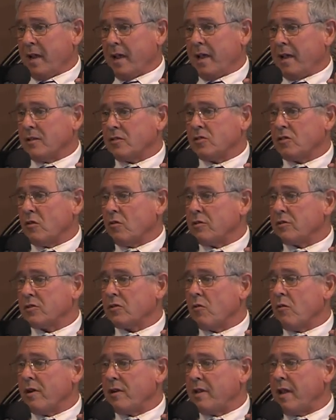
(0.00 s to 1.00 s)
And so it's
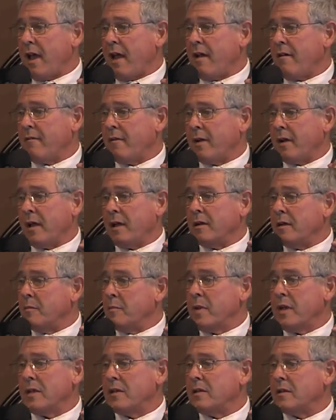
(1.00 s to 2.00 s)
going to have an
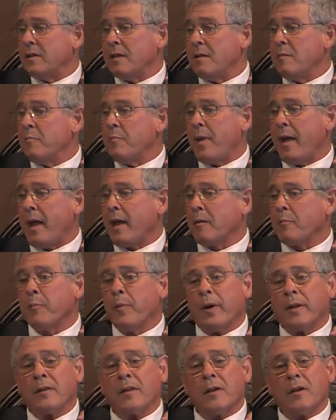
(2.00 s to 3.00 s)
immediate impact,
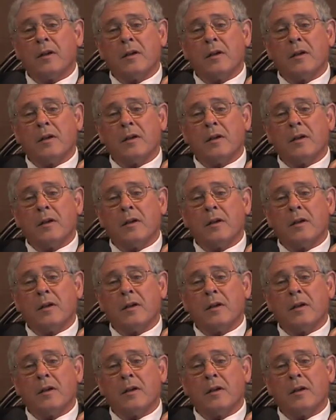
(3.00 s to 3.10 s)
but